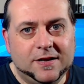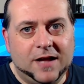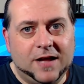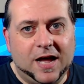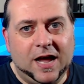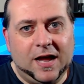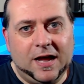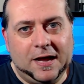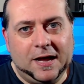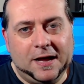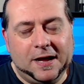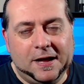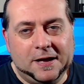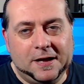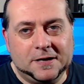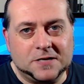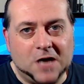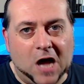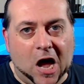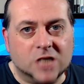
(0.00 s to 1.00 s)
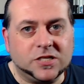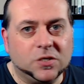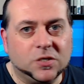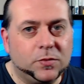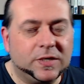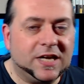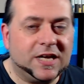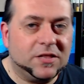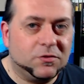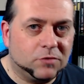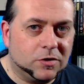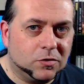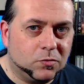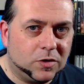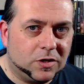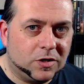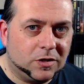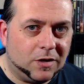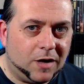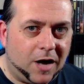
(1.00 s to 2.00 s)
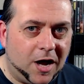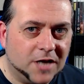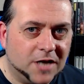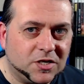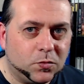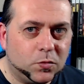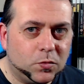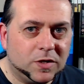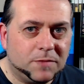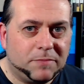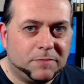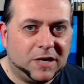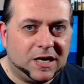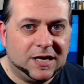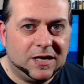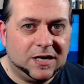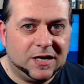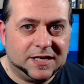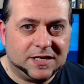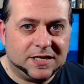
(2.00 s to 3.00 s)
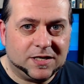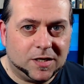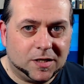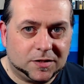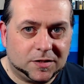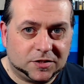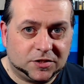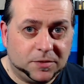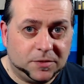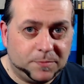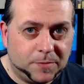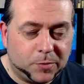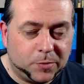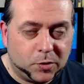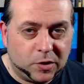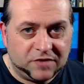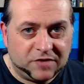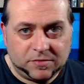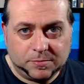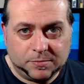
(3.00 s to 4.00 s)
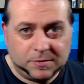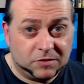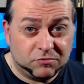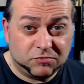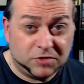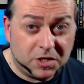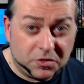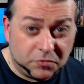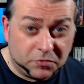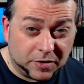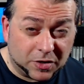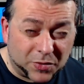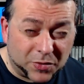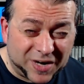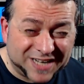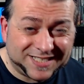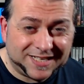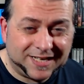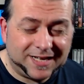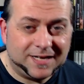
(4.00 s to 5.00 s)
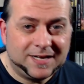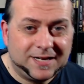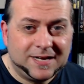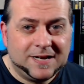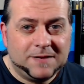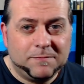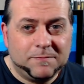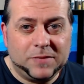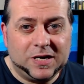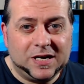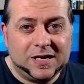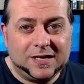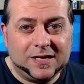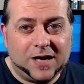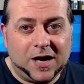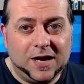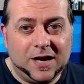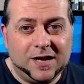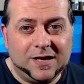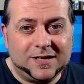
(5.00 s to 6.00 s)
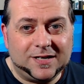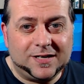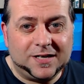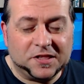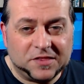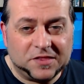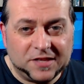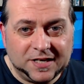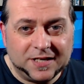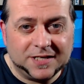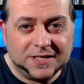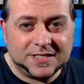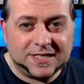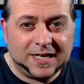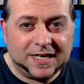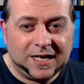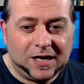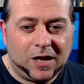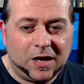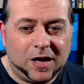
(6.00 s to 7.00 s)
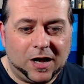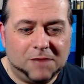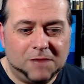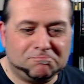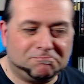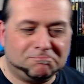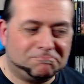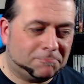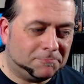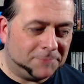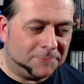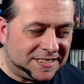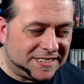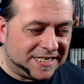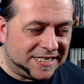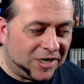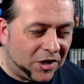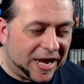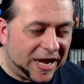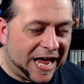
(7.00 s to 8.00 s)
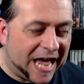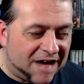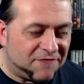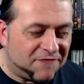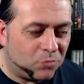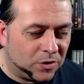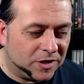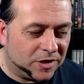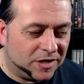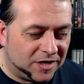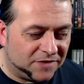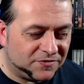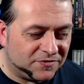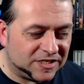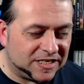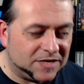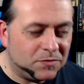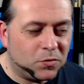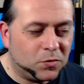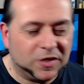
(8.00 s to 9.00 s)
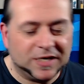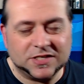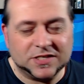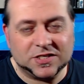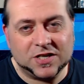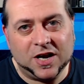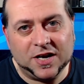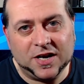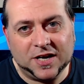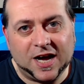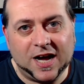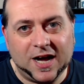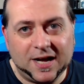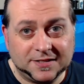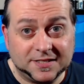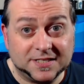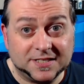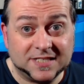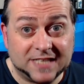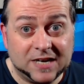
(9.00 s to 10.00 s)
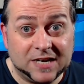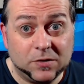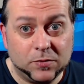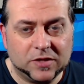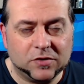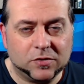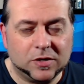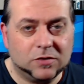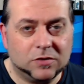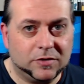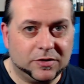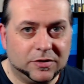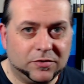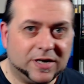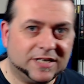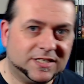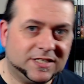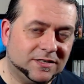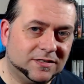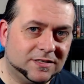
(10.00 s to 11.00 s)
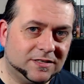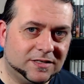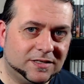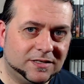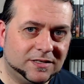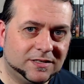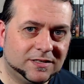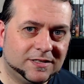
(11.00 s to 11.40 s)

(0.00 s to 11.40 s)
And I don't want to get the wrong one. I don't want to buy like a Superboy if I'm going to really regret it. But I think until I have one and I've seen one, it's kind of hard to say whether I'll regret it or not.